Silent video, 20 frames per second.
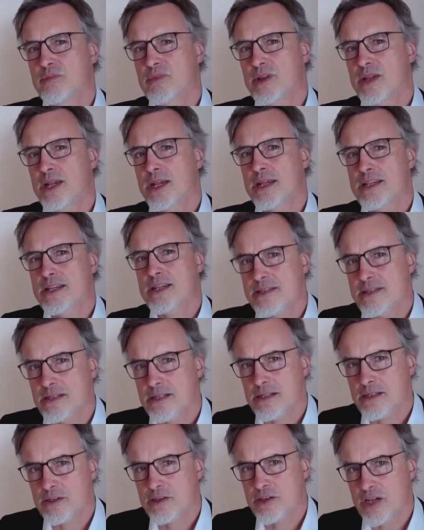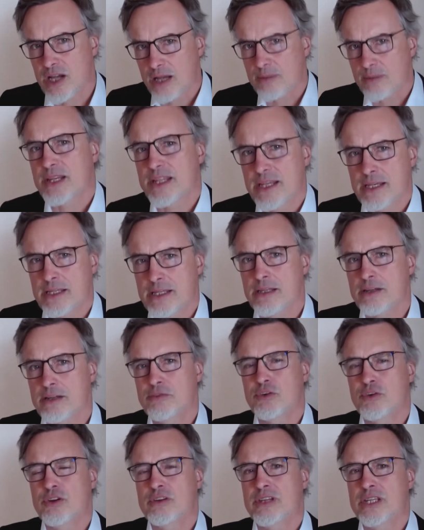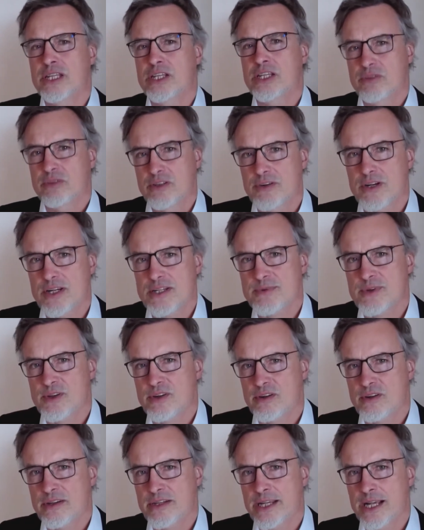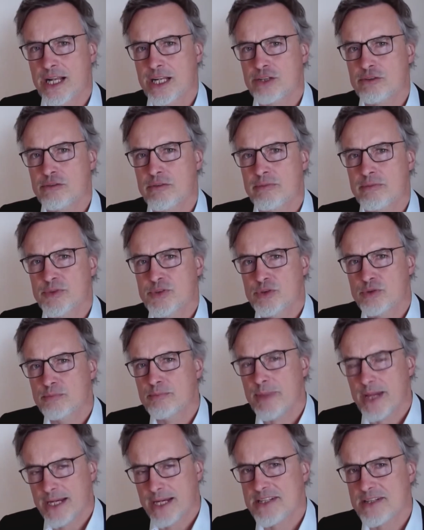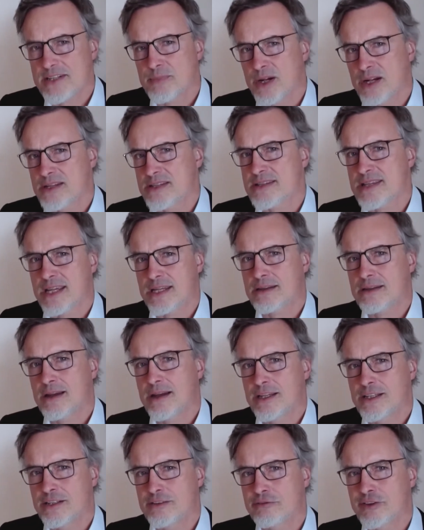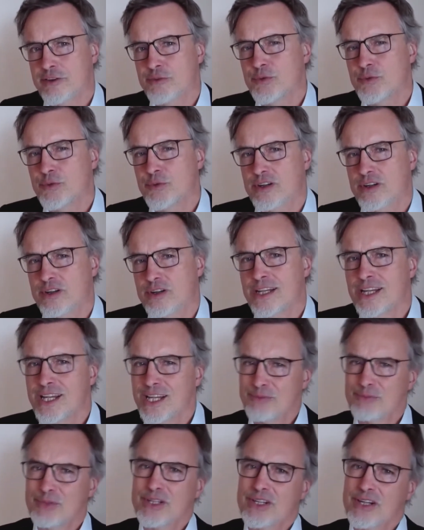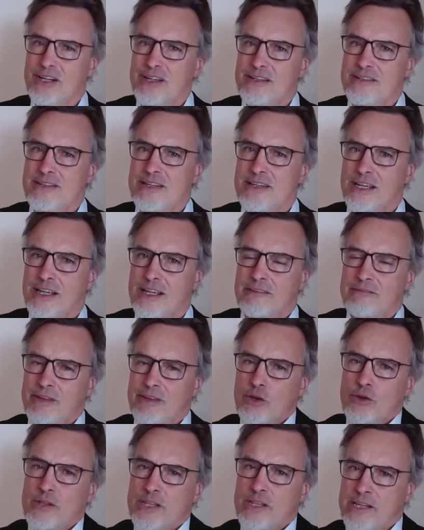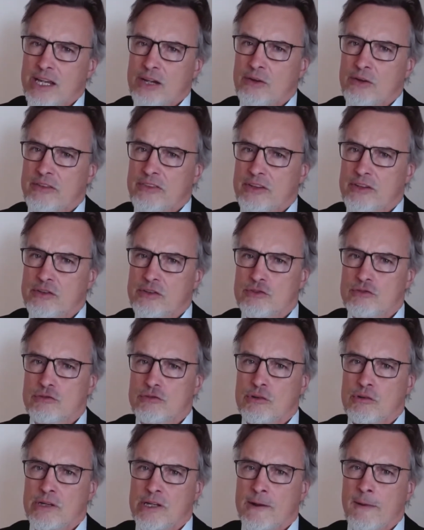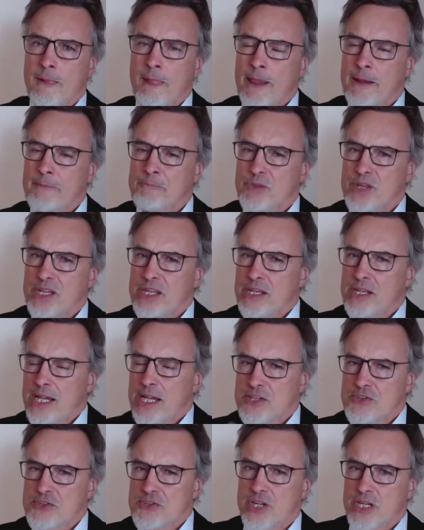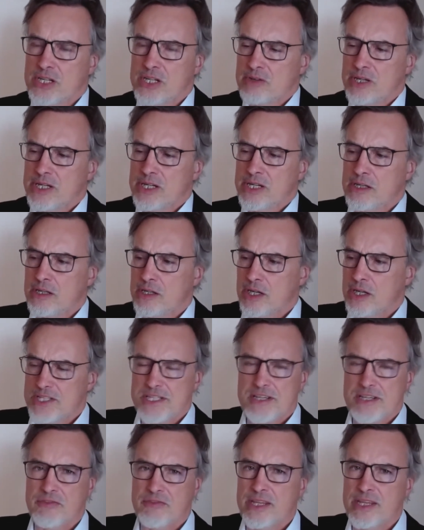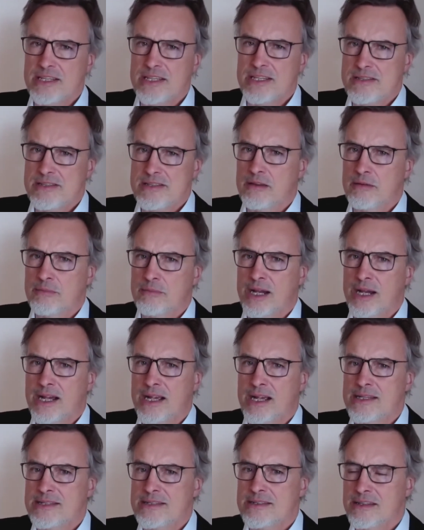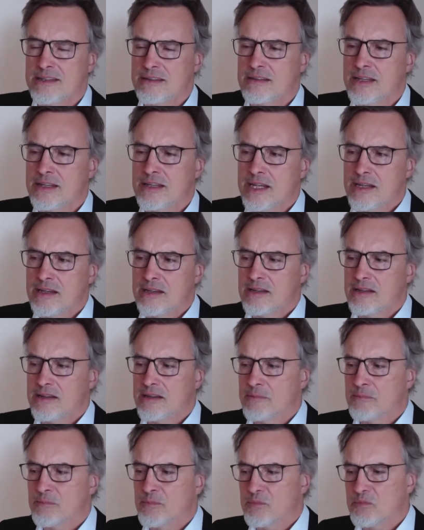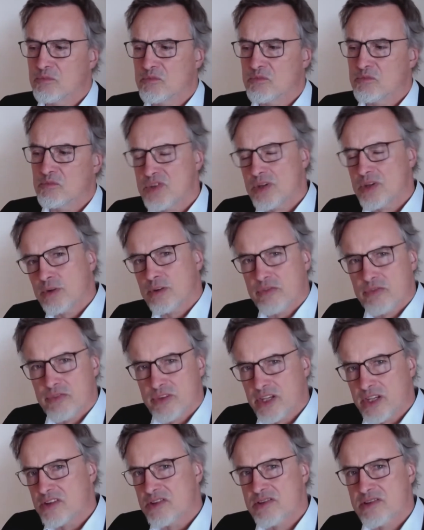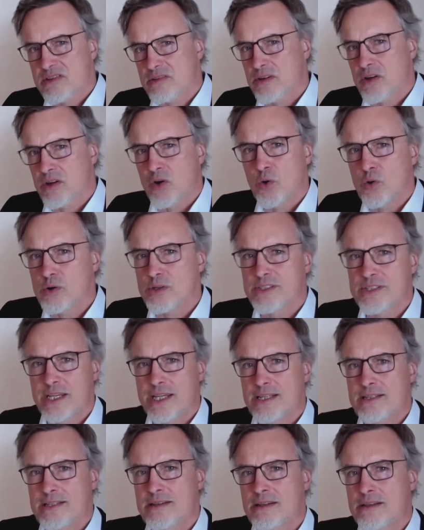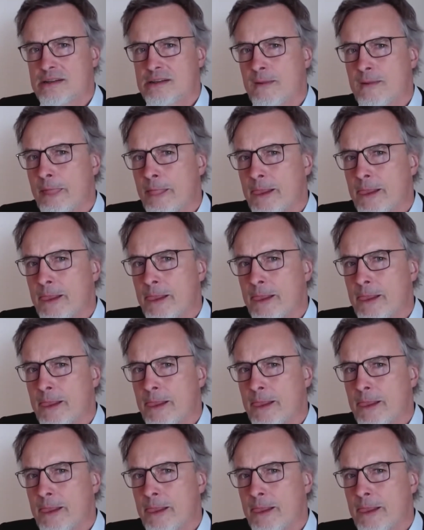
it is still complicated for the reinforcement learning algorithm to maximize that kind of reward, because looking now at the controller, it has generated lots of things in the past, and some of these old data